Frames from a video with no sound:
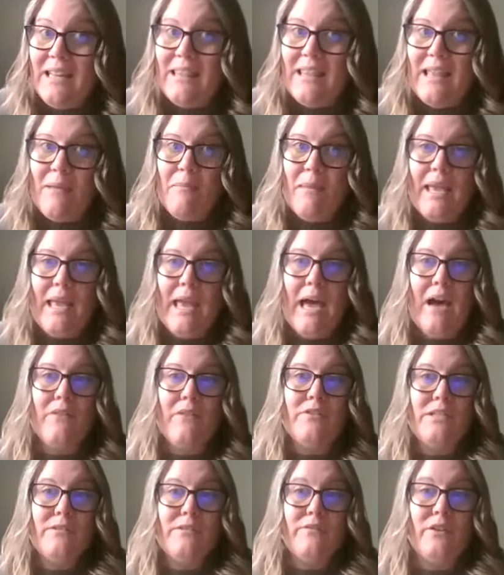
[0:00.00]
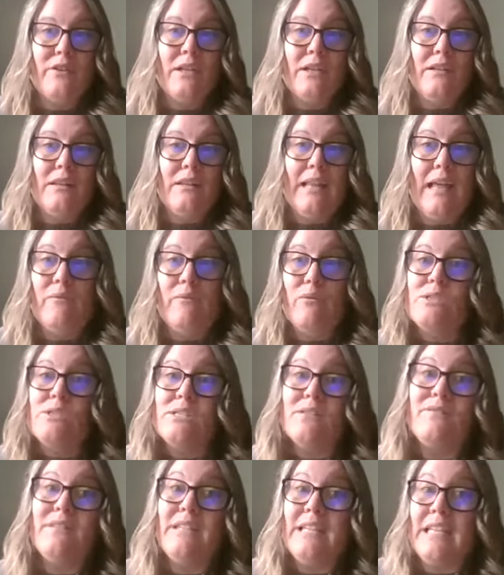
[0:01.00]
they may have different levels
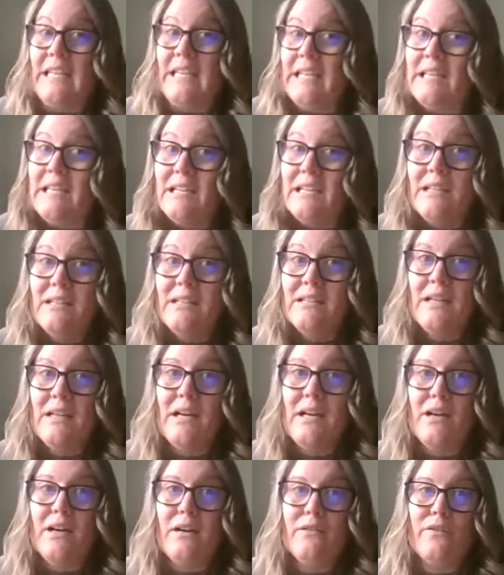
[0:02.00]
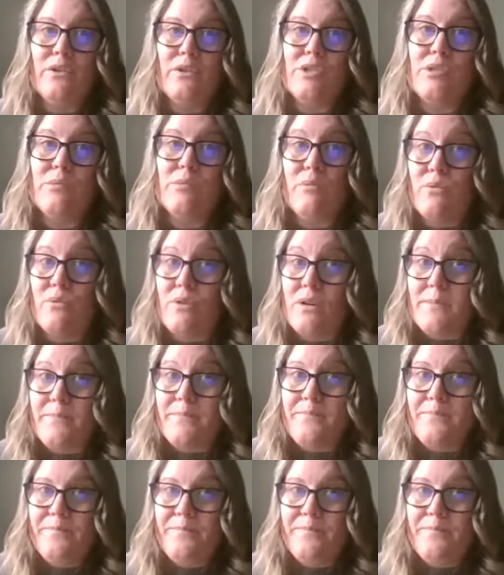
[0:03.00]
of need for support.